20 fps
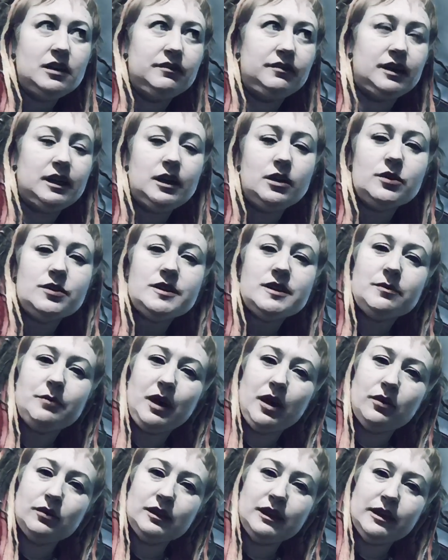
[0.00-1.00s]
videos
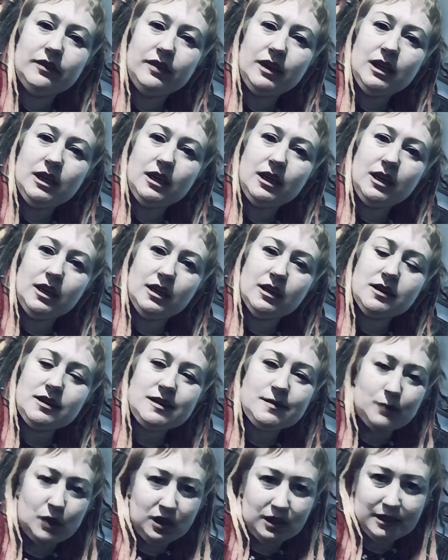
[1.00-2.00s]
about living in a
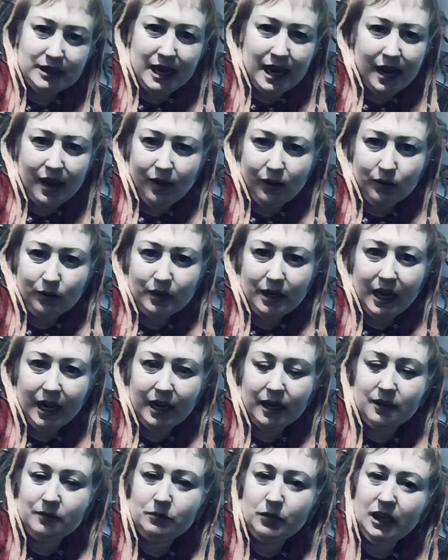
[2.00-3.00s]
small town
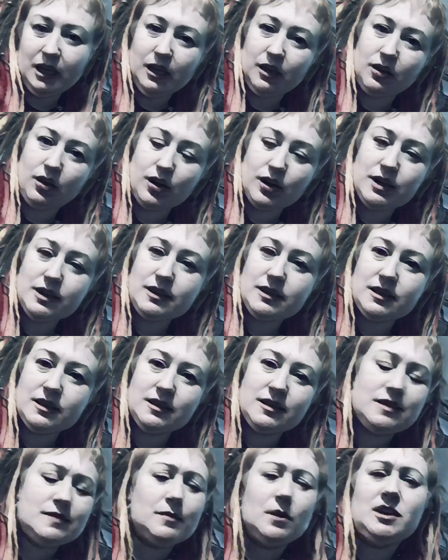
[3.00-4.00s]
and being an artist in
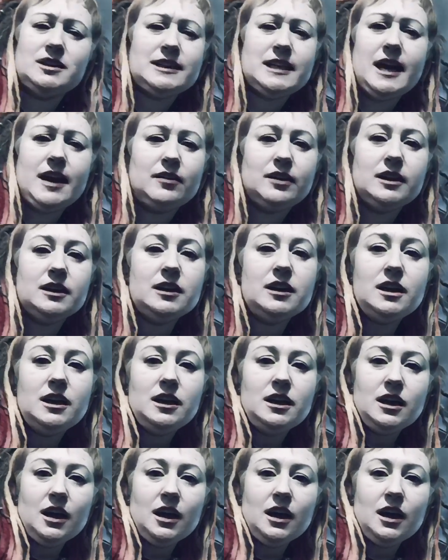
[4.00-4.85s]
a small town, and